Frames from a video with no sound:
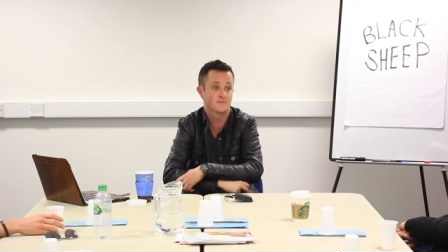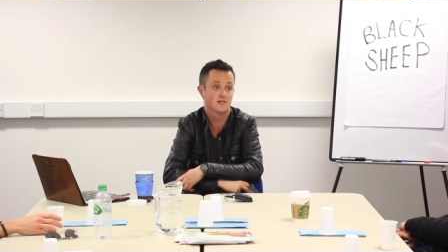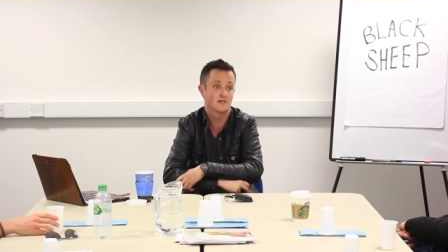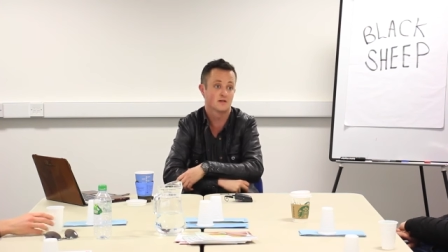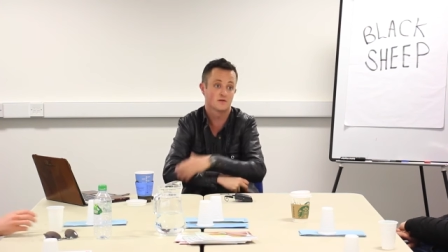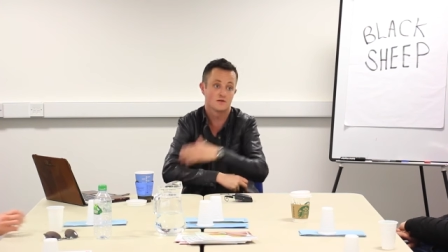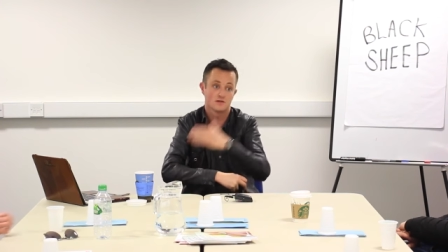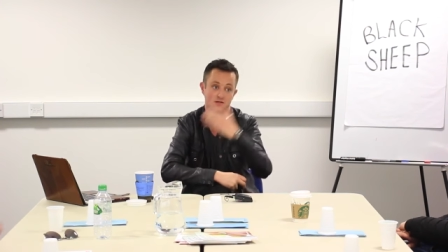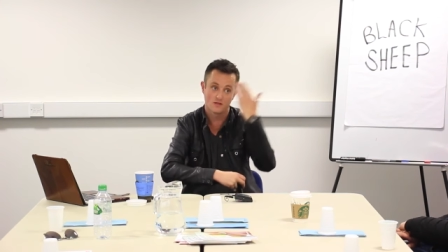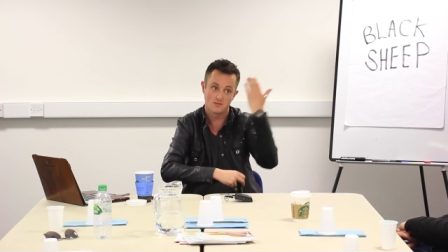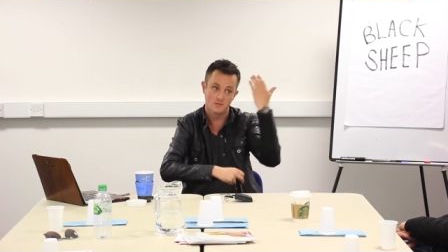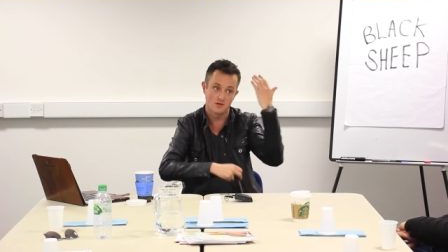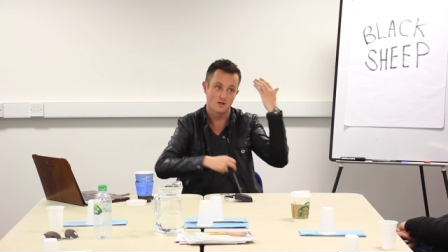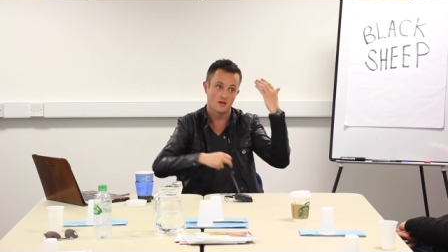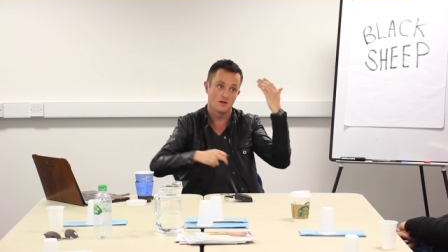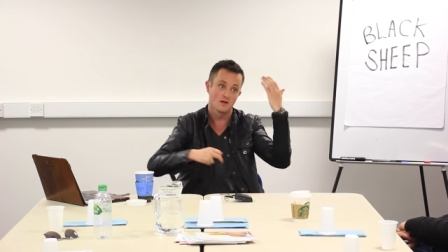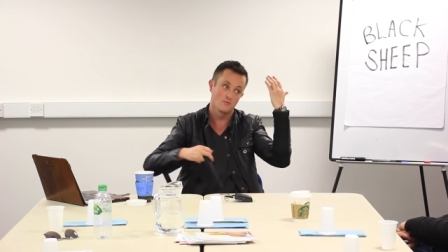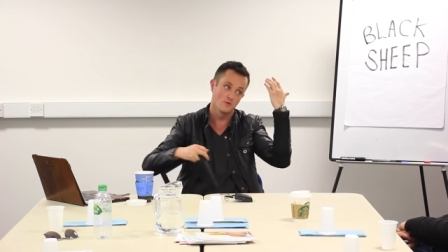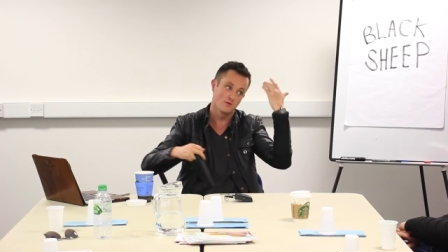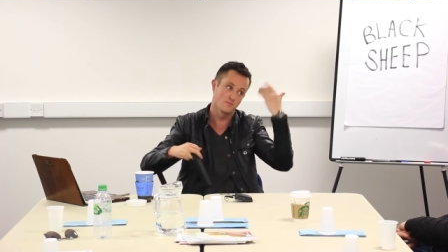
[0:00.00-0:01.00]
You know, because I'm a
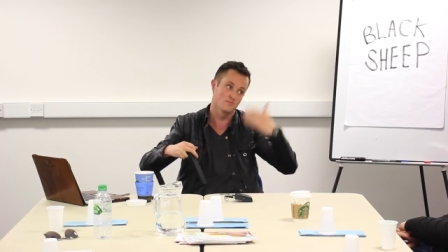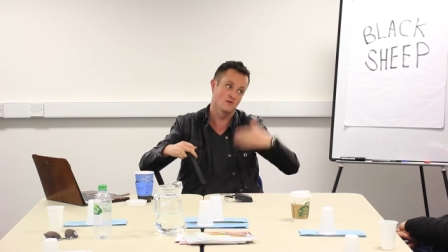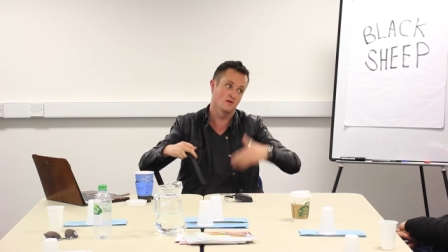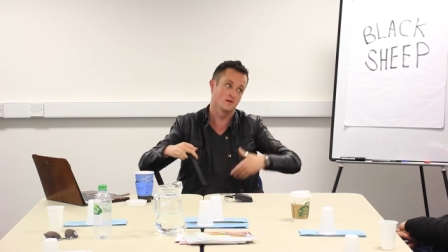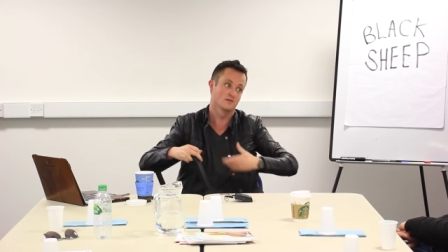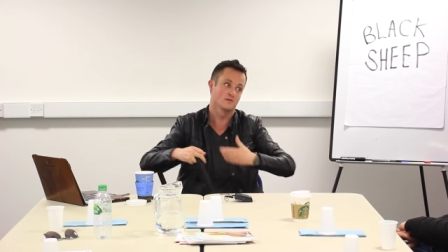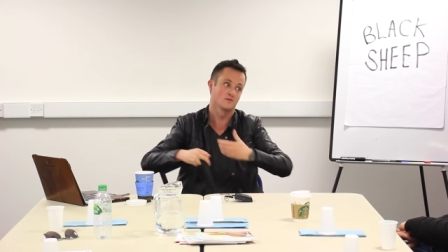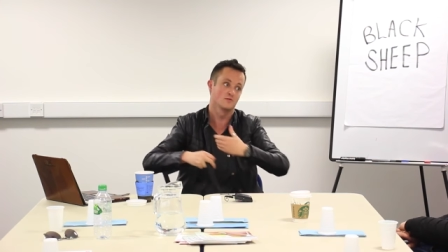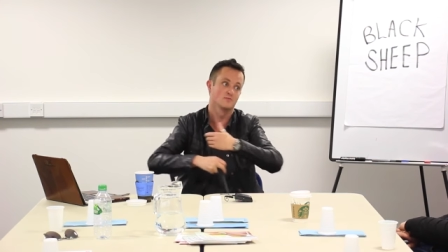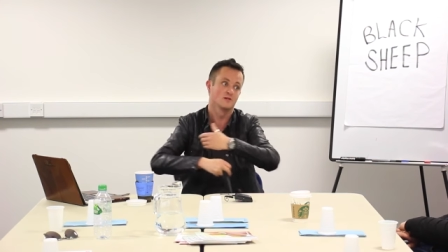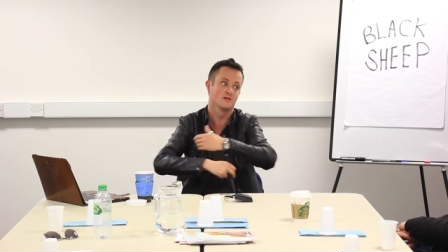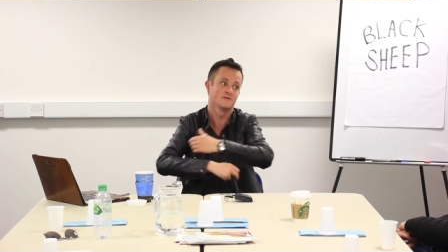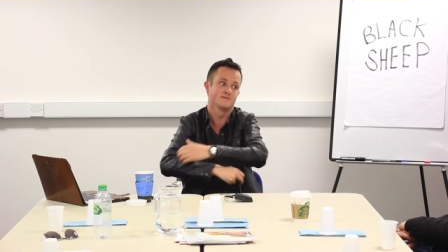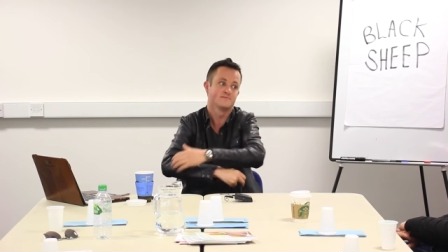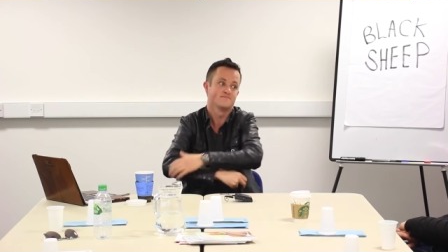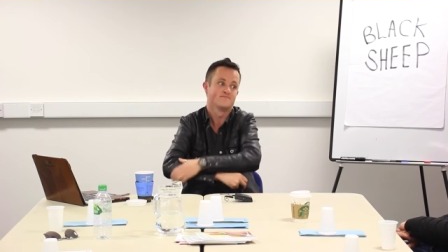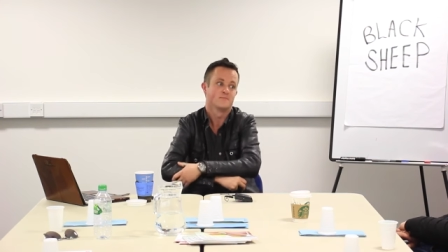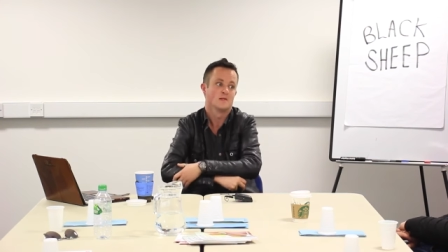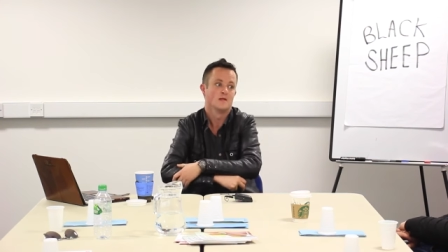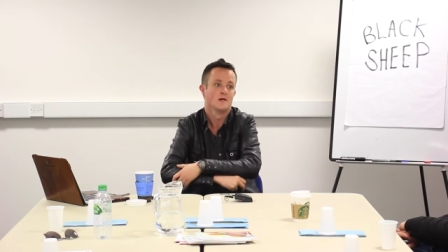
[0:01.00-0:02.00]
guy, one brain, two
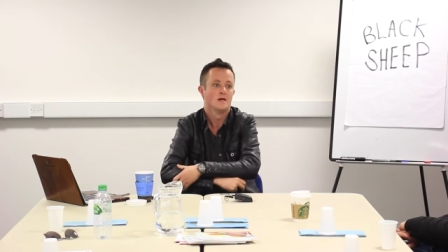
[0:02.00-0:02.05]
brain.